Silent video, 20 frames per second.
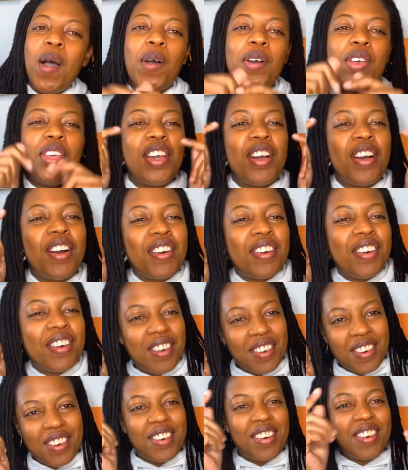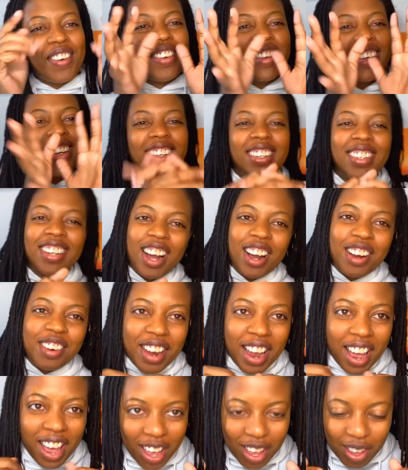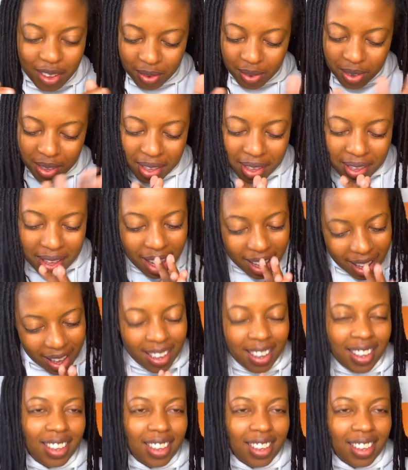Your girl arrived, yeah.